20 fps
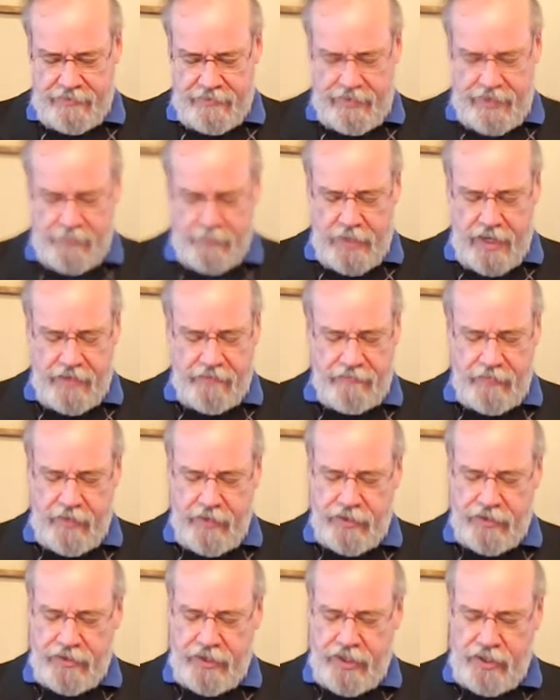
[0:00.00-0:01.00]
I'm not
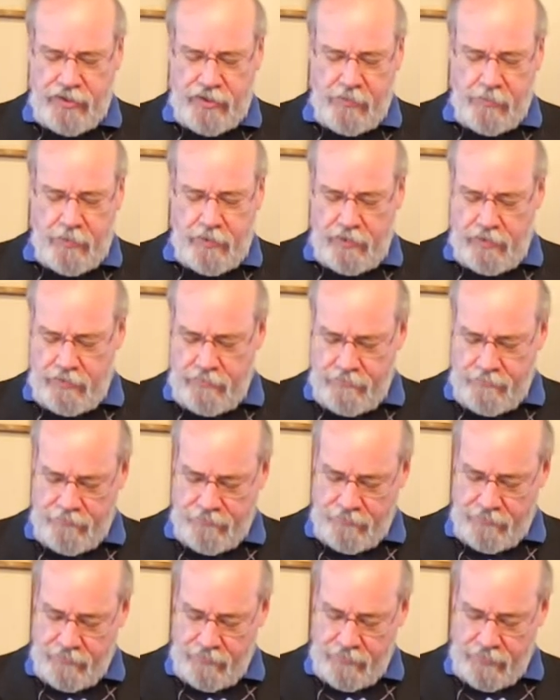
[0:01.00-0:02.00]
very teachable,
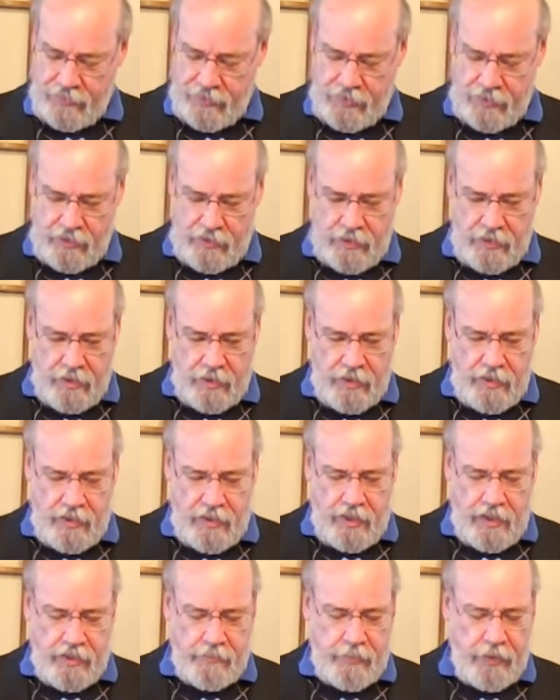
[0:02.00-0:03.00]

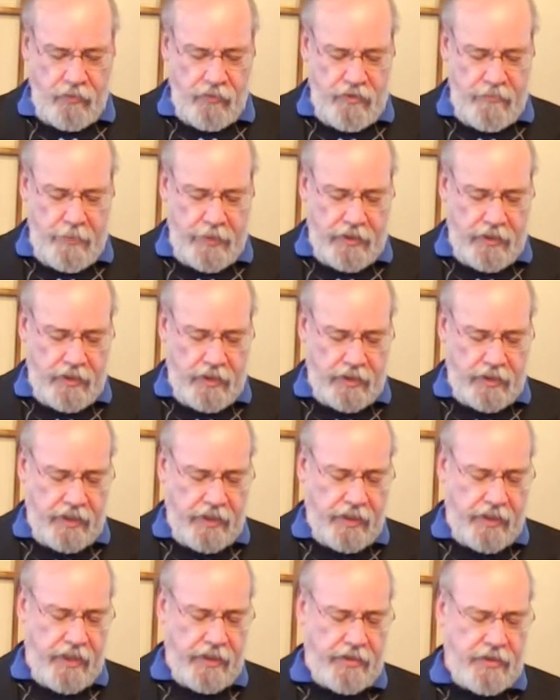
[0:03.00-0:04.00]
but we've been
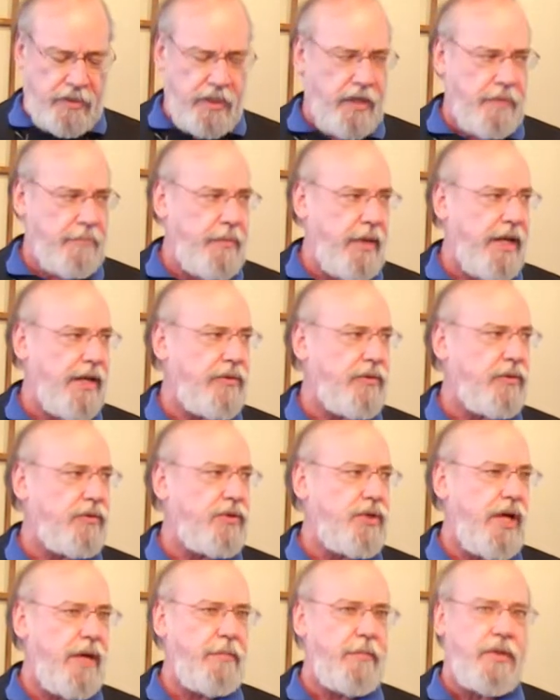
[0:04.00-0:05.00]
looking at Matthew
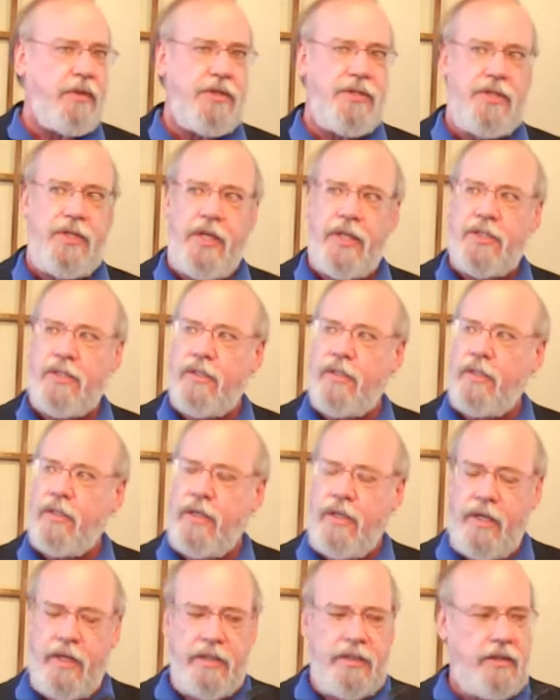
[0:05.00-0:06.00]
chapter 6 and
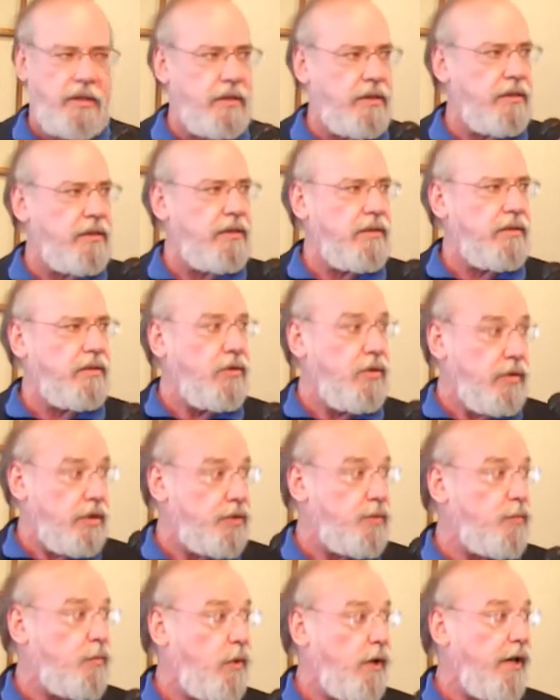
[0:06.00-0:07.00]
looking at the
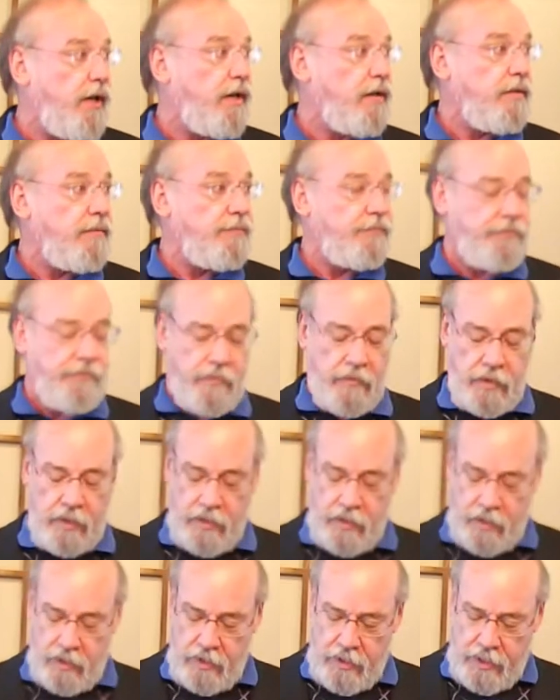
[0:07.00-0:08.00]
Lord's Prayer,
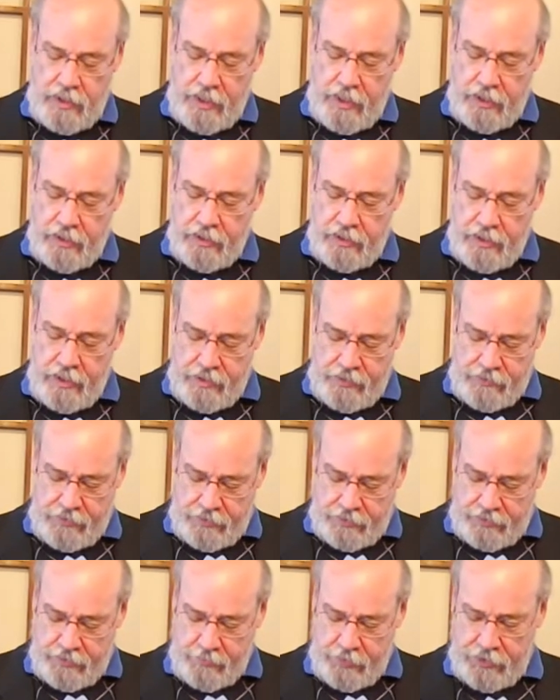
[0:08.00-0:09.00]
and
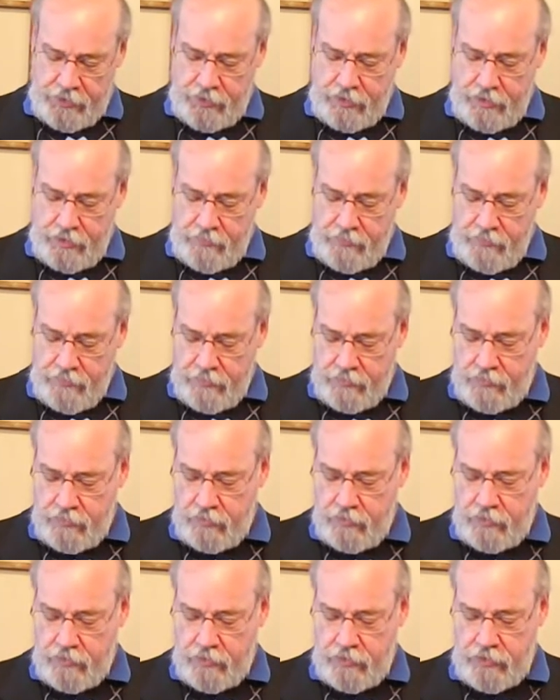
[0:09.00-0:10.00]
let me
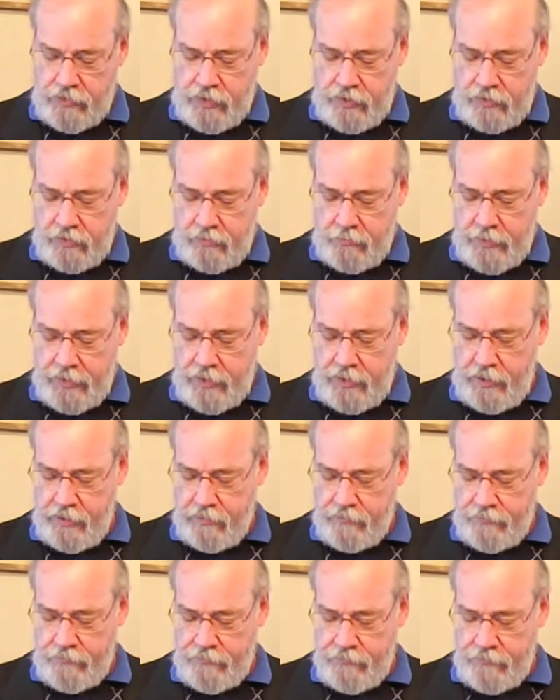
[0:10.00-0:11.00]
share a little bit
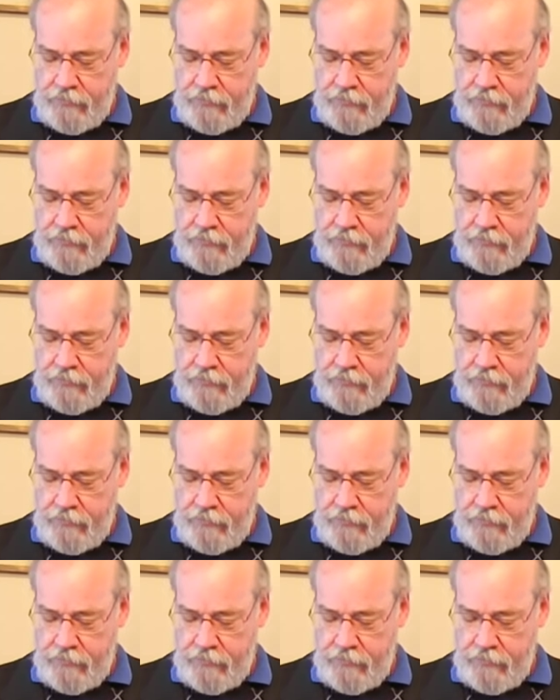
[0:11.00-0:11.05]
here.